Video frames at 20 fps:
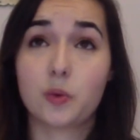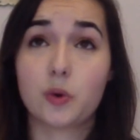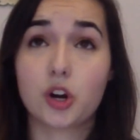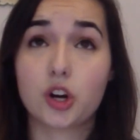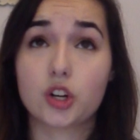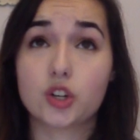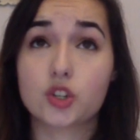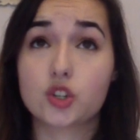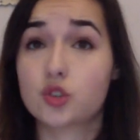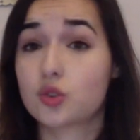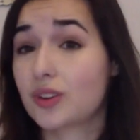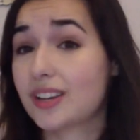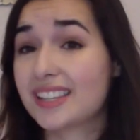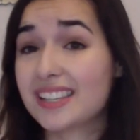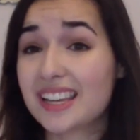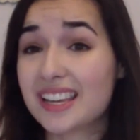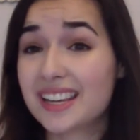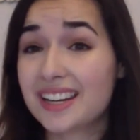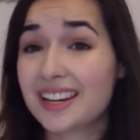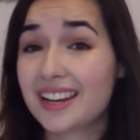word
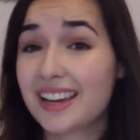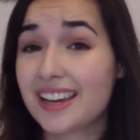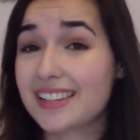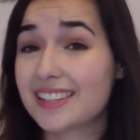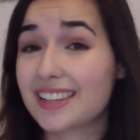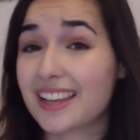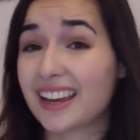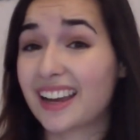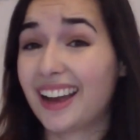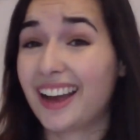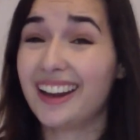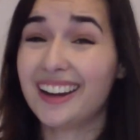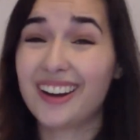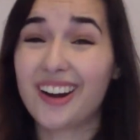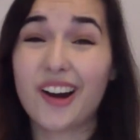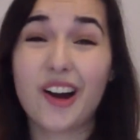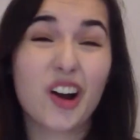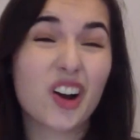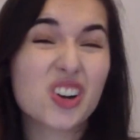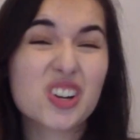treason is like kind
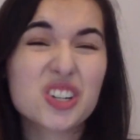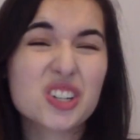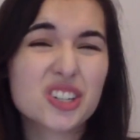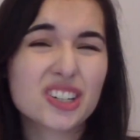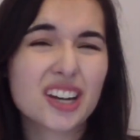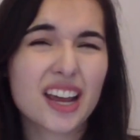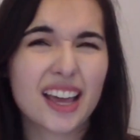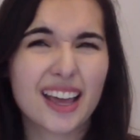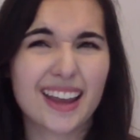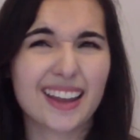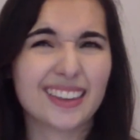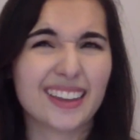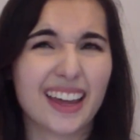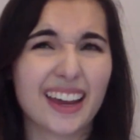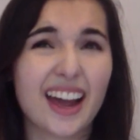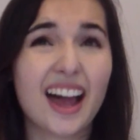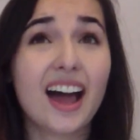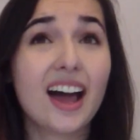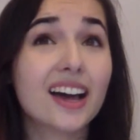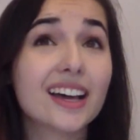of harsh and like